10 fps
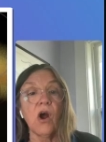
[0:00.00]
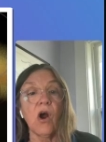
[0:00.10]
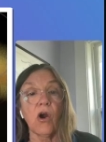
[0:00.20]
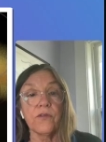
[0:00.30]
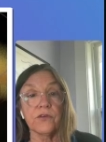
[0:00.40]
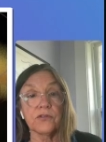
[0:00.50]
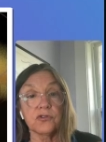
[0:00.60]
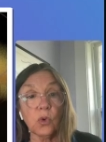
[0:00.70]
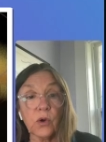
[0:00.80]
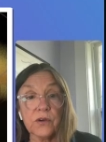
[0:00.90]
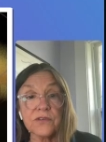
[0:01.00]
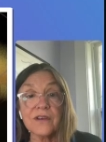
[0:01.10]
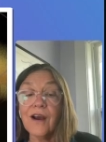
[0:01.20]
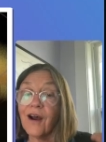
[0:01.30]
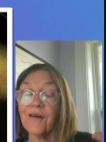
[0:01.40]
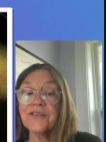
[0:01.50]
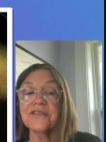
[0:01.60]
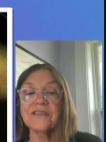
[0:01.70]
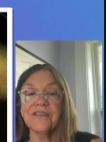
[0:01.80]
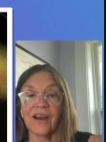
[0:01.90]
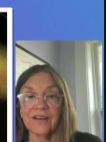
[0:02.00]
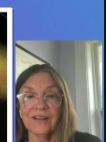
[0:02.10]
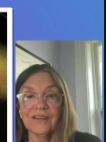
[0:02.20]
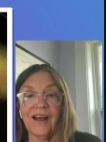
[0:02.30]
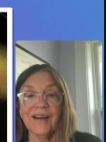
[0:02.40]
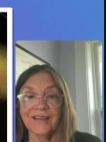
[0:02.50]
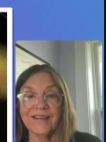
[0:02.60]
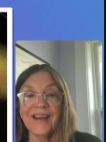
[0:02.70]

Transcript: are the source of the zodiacal light.